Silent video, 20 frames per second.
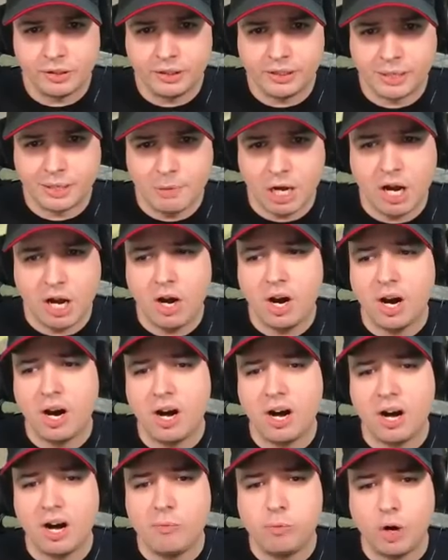Come on.
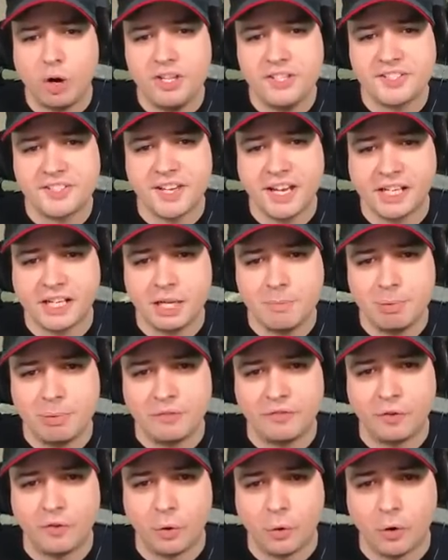Oh, 1 second
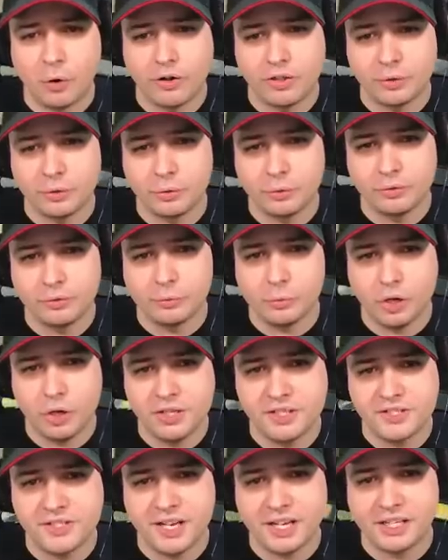before, dude.
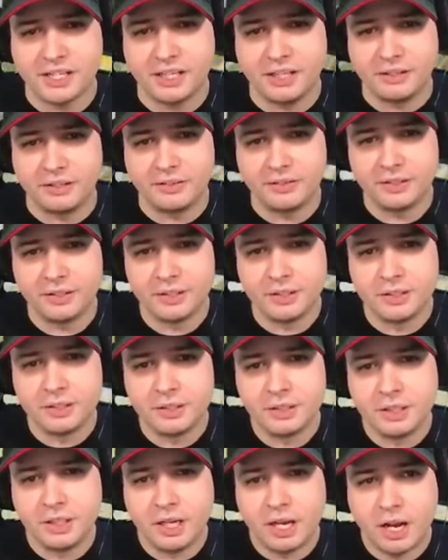1 second.
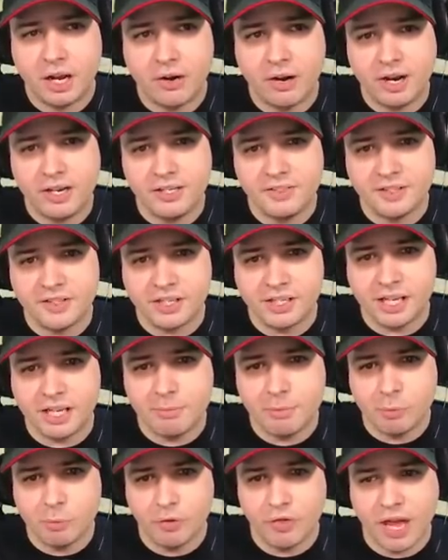All right, he's going to get
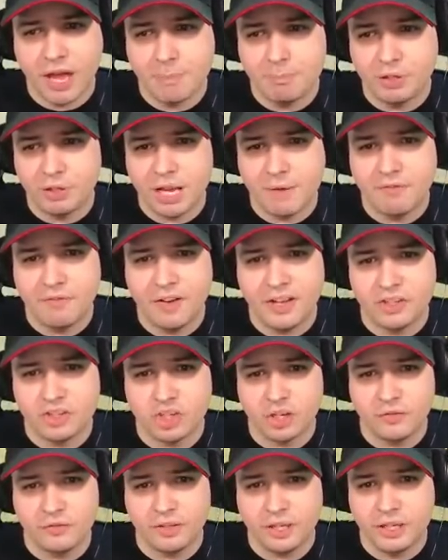me with that, but I'm phase
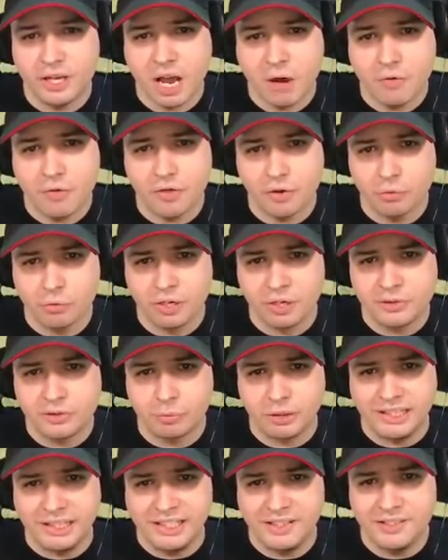shifting now through his
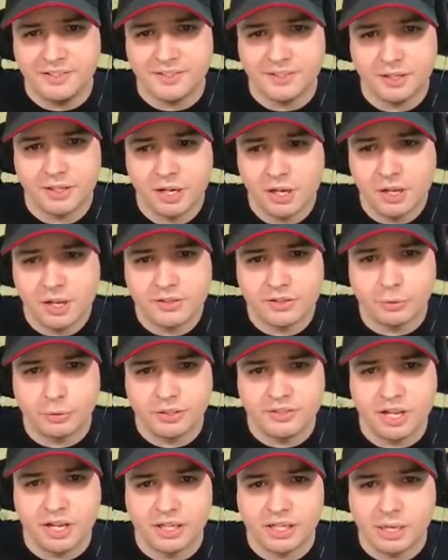release, so
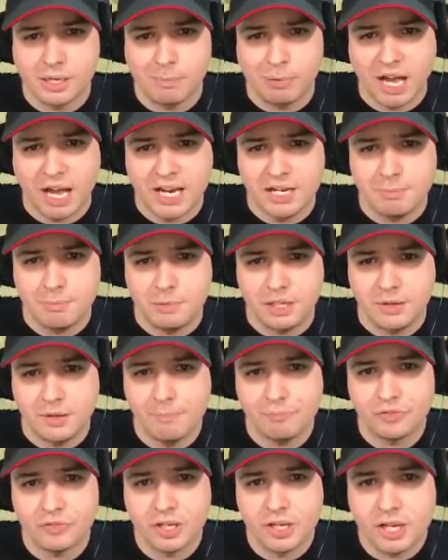he's not going to blind me,
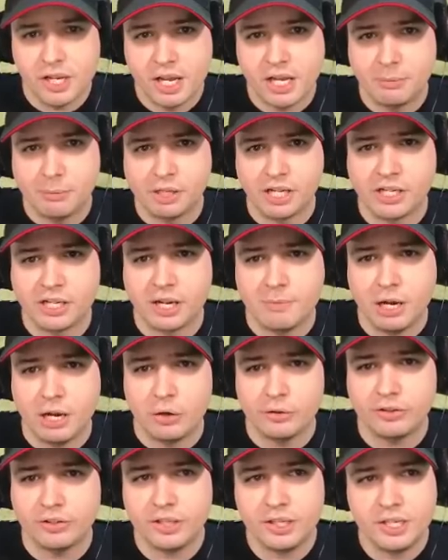and I'm going to come
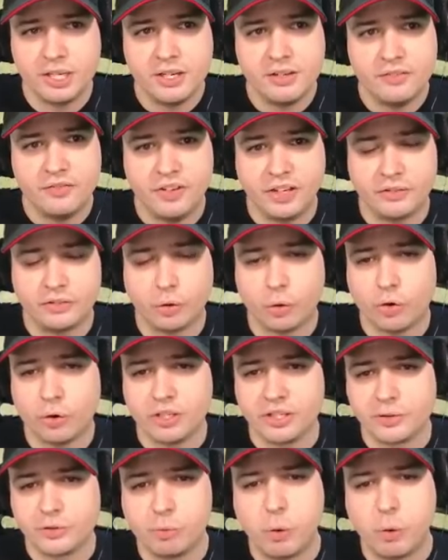out victorious.